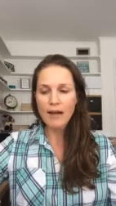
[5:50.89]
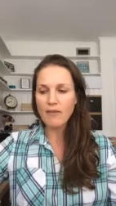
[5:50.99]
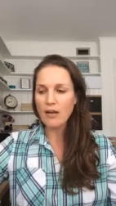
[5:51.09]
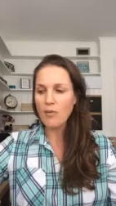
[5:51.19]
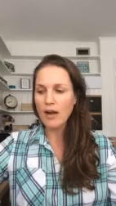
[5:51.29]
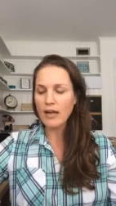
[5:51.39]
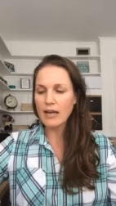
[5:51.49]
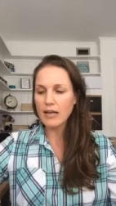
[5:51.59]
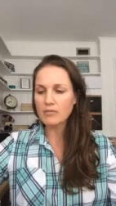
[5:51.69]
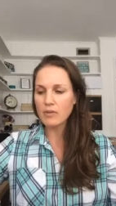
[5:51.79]
I want to
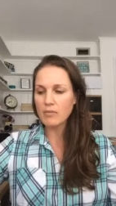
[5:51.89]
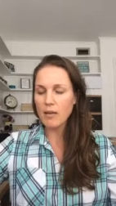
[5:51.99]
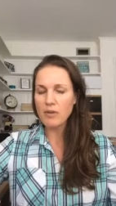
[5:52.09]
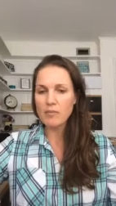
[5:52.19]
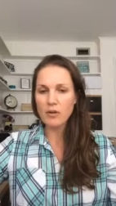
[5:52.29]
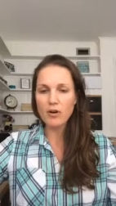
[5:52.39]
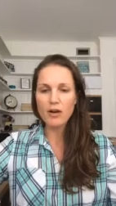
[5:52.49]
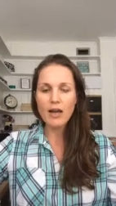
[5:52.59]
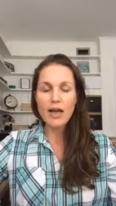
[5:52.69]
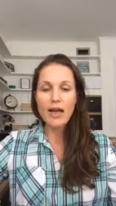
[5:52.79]
connect with my people.
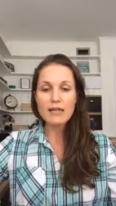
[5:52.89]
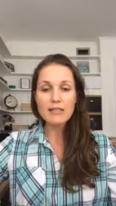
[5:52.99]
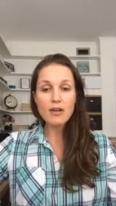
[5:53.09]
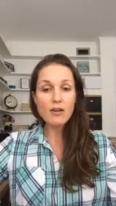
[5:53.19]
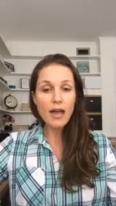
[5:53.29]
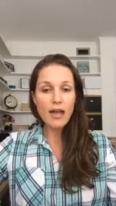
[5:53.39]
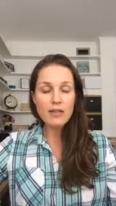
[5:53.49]
And he's like, okay.